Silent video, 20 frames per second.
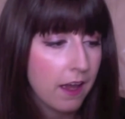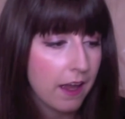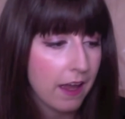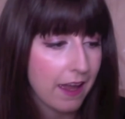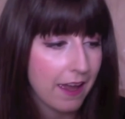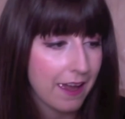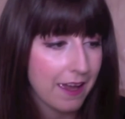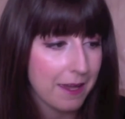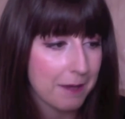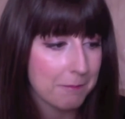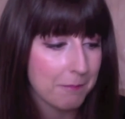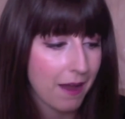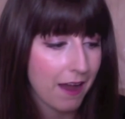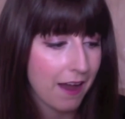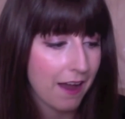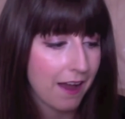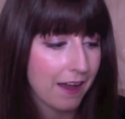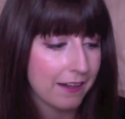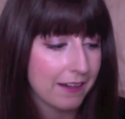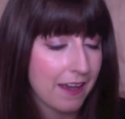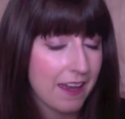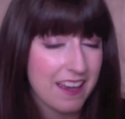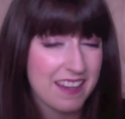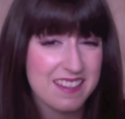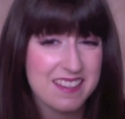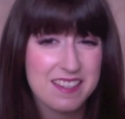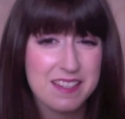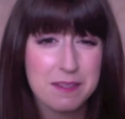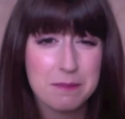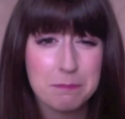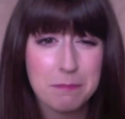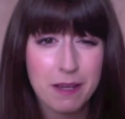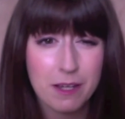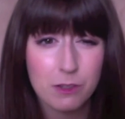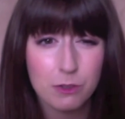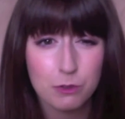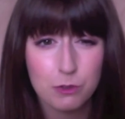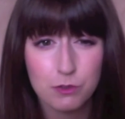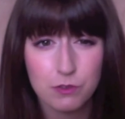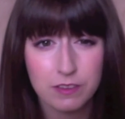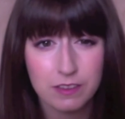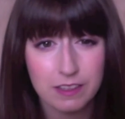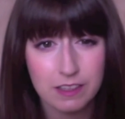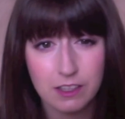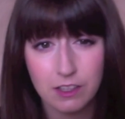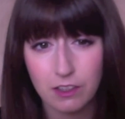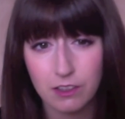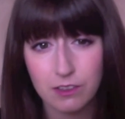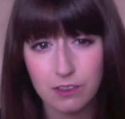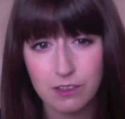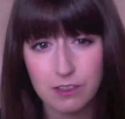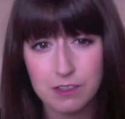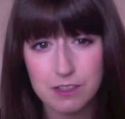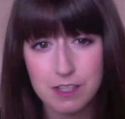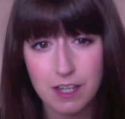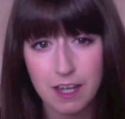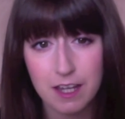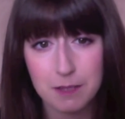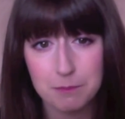And it smells really good.